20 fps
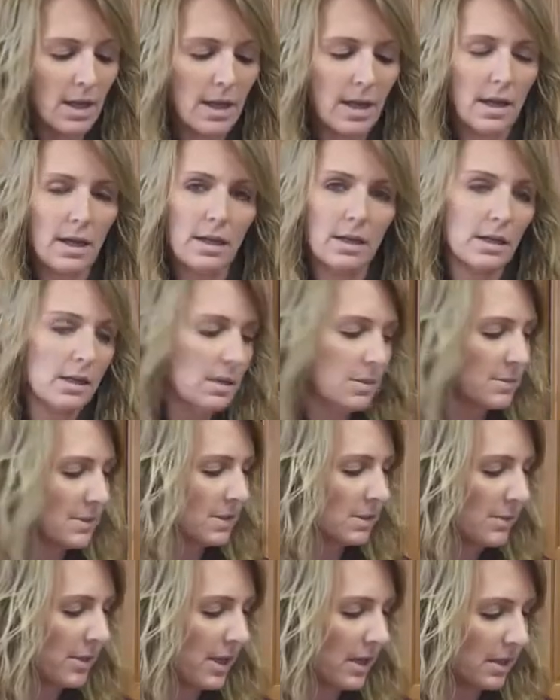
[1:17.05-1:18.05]
and it comes
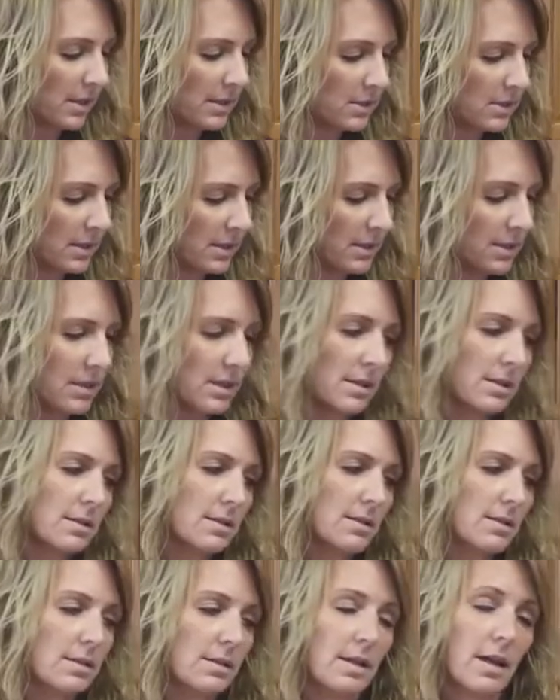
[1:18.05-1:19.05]
in a package like
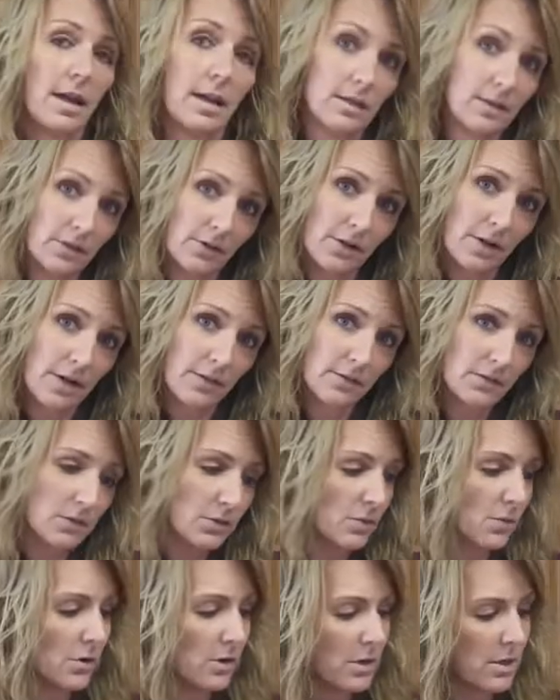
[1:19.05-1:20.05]
this at the craft
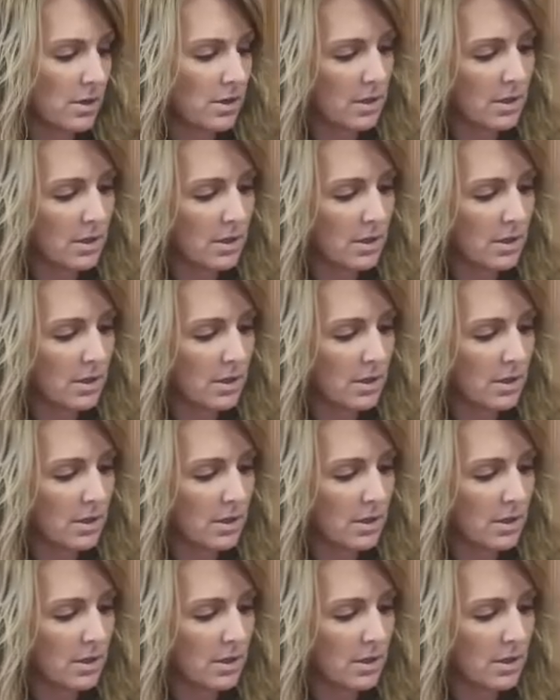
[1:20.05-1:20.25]
store,